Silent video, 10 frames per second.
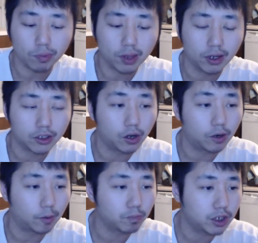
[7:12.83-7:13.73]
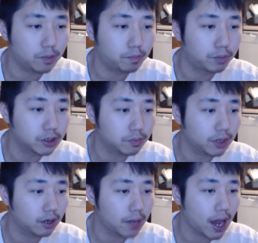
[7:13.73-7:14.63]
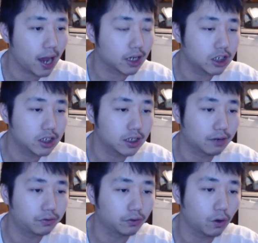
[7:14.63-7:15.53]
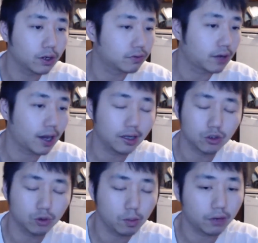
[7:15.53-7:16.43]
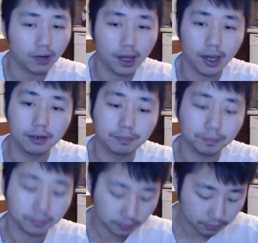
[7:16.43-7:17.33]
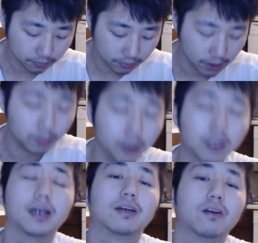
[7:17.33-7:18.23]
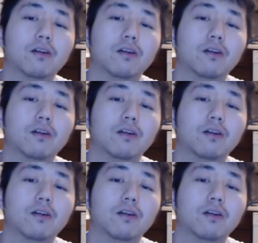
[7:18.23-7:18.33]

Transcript: So she puts me on her back and she's like floating fine and swimming fine, but like her